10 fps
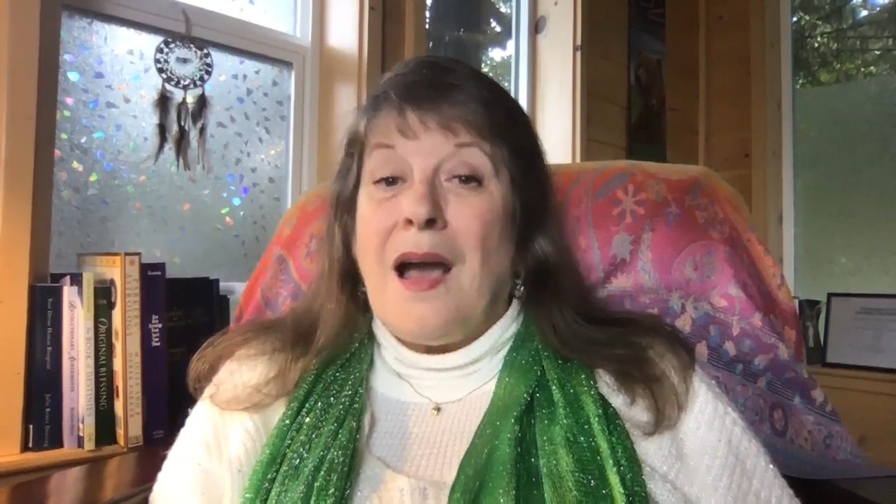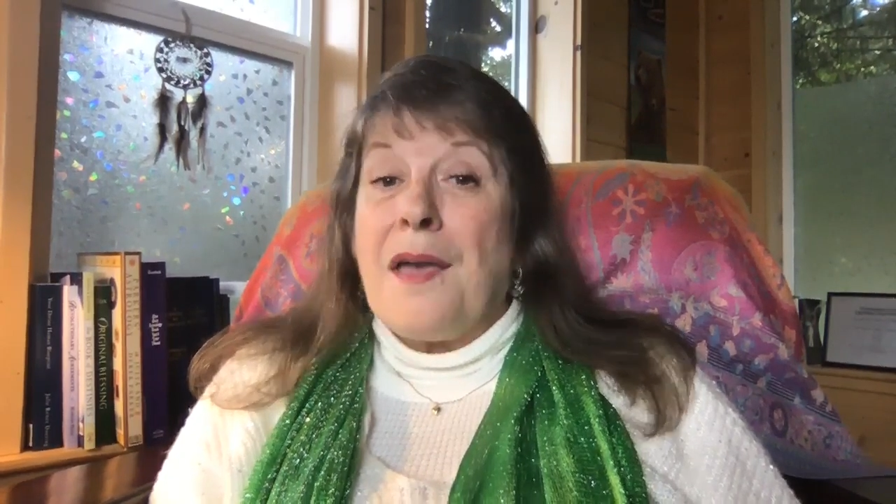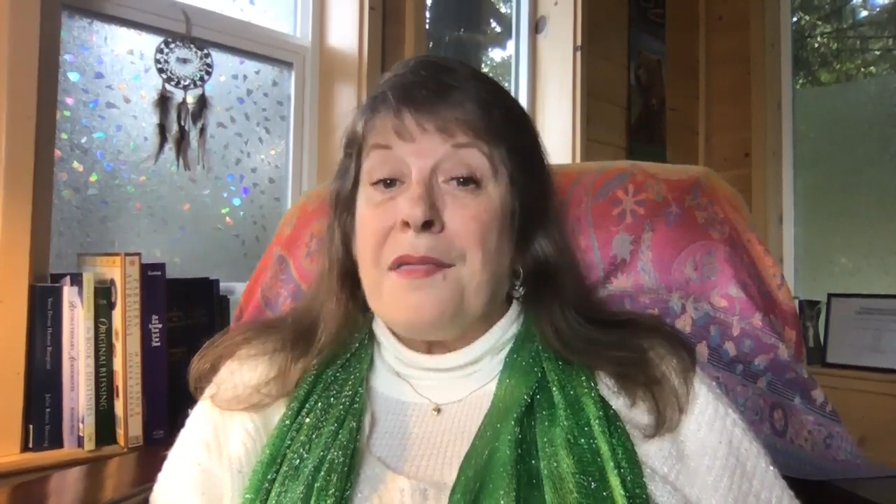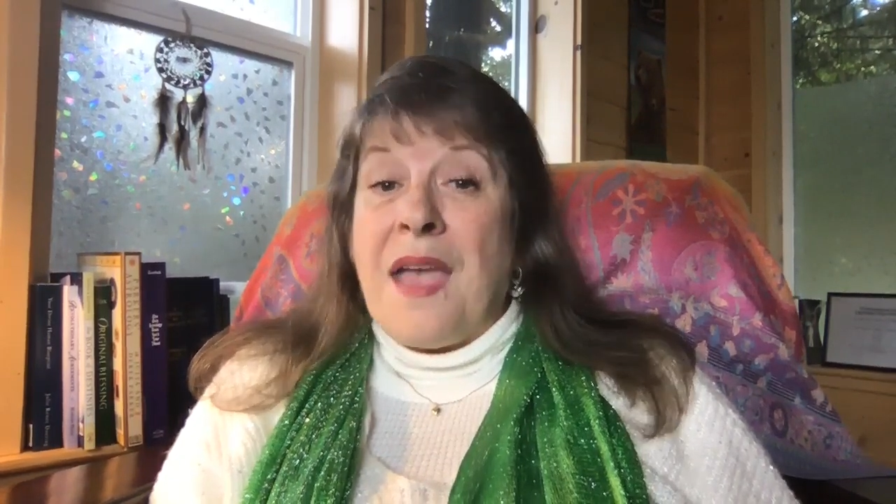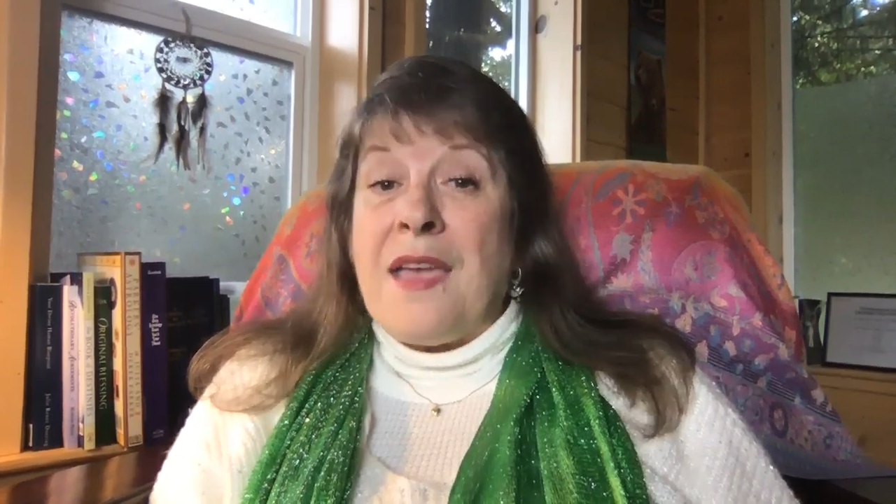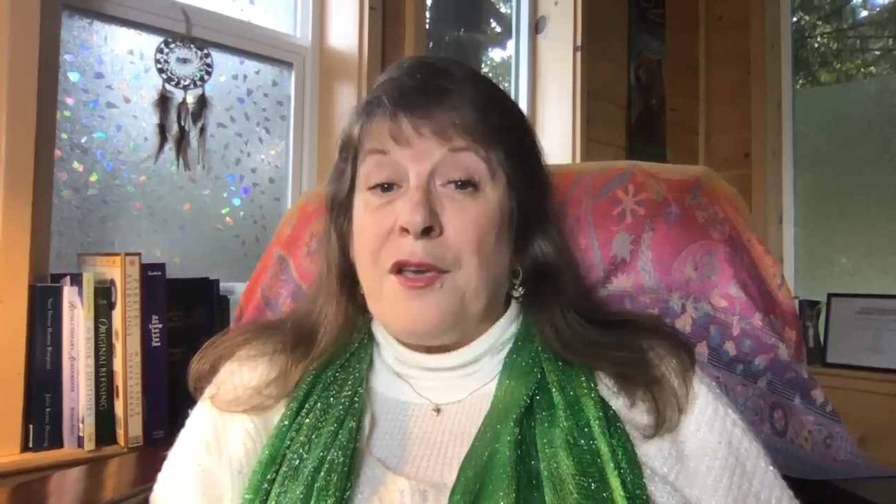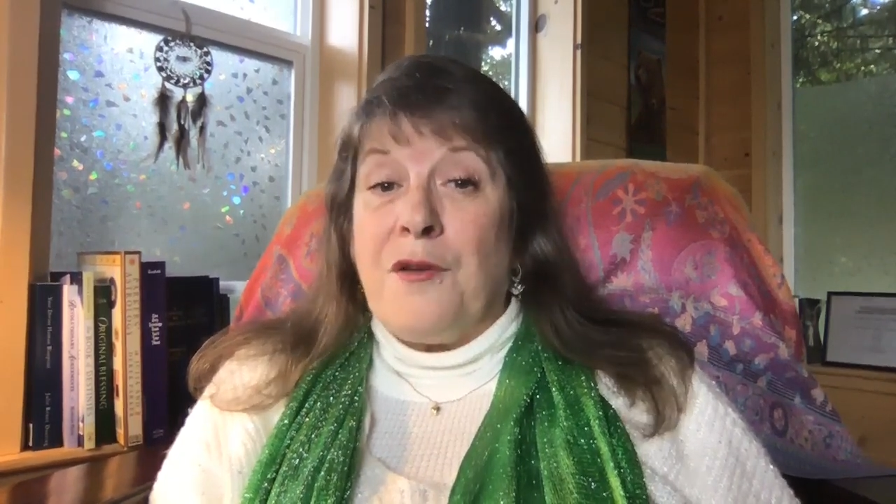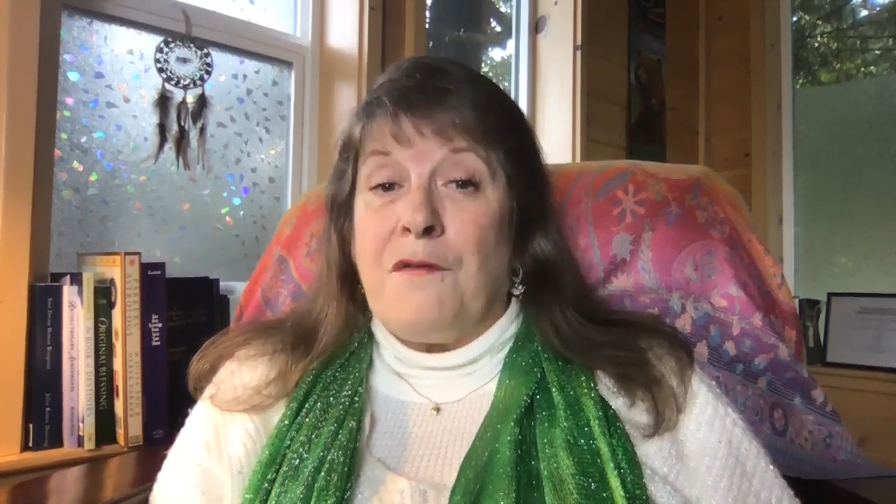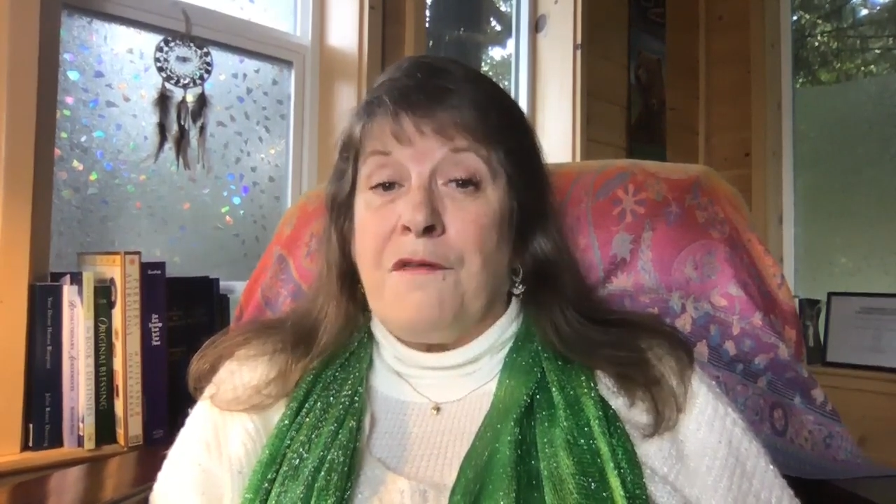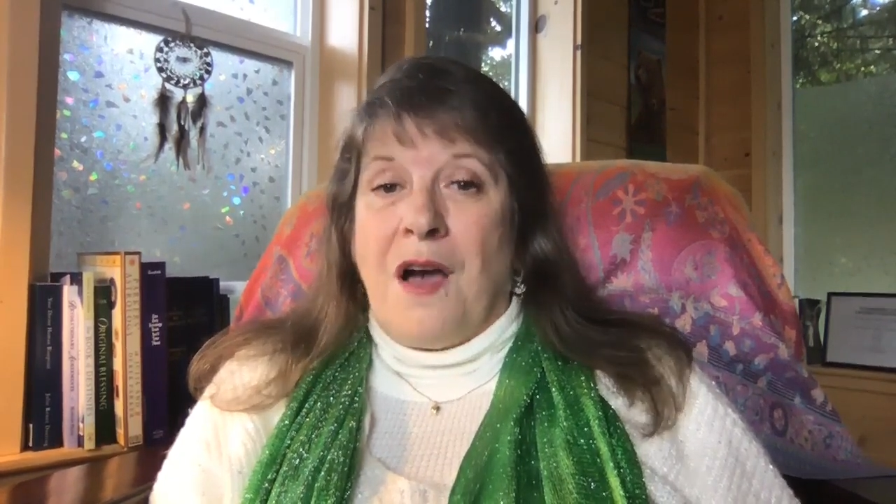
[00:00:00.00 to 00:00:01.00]
I thank
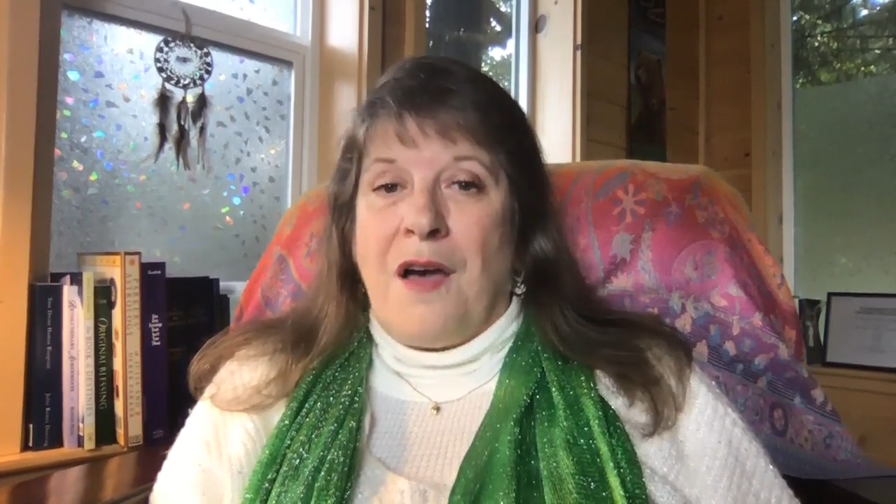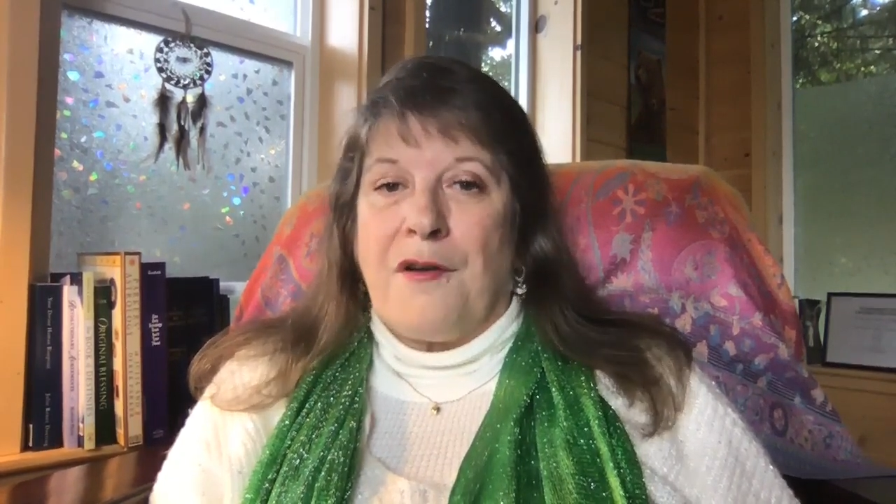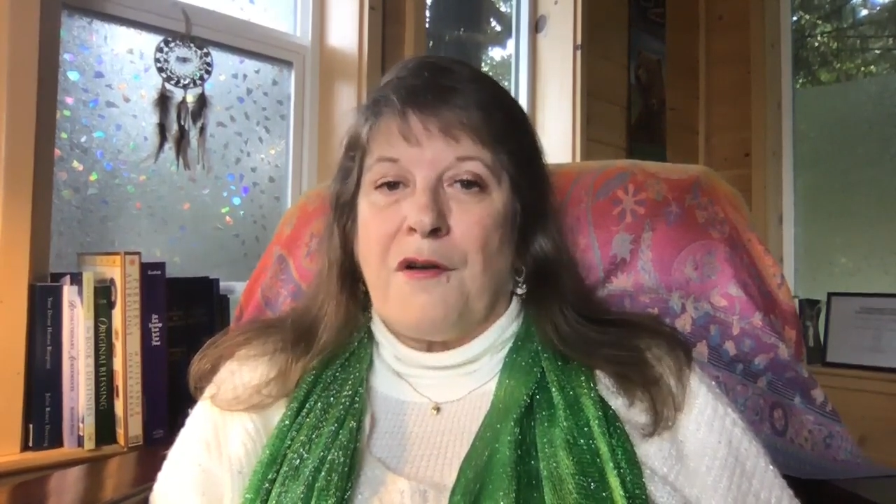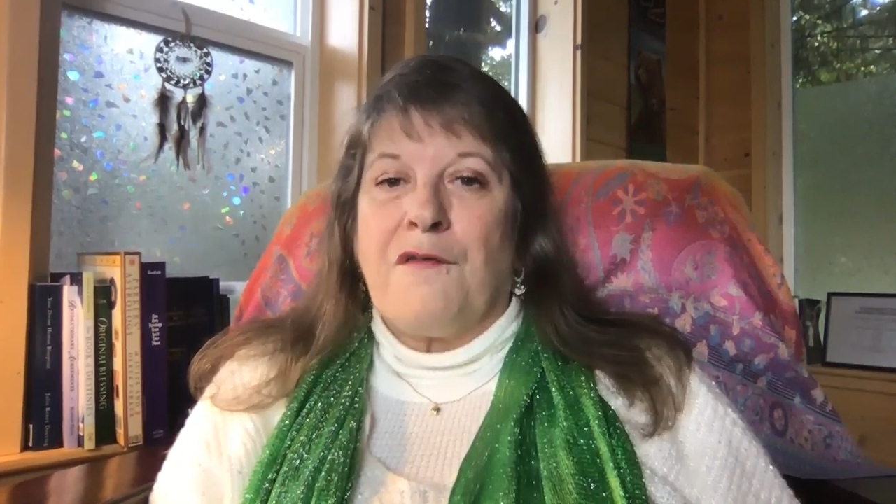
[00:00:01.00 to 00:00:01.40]
you, Father,